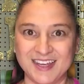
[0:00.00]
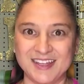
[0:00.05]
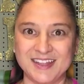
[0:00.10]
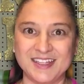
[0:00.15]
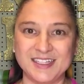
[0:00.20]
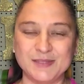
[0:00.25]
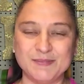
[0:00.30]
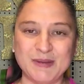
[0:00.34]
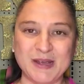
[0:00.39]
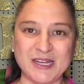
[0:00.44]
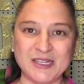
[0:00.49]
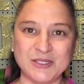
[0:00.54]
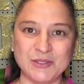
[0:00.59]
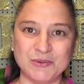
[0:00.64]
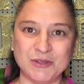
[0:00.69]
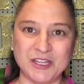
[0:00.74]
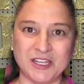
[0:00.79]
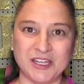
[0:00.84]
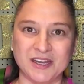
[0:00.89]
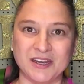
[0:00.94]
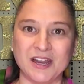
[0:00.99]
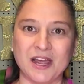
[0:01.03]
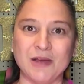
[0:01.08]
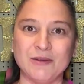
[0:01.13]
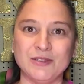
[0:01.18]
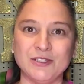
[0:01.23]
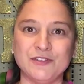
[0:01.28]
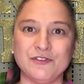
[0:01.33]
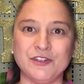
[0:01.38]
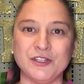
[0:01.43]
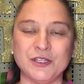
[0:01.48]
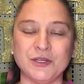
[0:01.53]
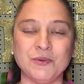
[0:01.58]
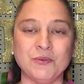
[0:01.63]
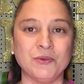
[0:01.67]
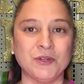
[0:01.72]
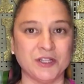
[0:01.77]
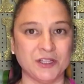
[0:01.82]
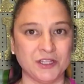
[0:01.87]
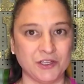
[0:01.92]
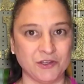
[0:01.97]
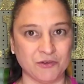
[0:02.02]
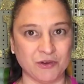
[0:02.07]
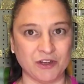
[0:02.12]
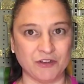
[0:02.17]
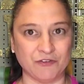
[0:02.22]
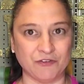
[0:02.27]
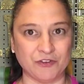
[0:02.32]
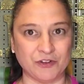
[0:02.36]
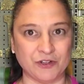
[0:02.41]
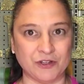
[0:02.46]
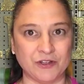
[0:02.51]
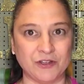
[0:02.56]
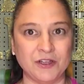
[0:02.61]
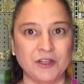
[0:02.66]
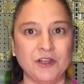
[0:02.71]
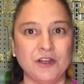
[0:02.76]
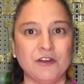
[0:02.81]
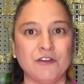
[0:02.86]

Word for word: This past weekend, I was feeling really grateful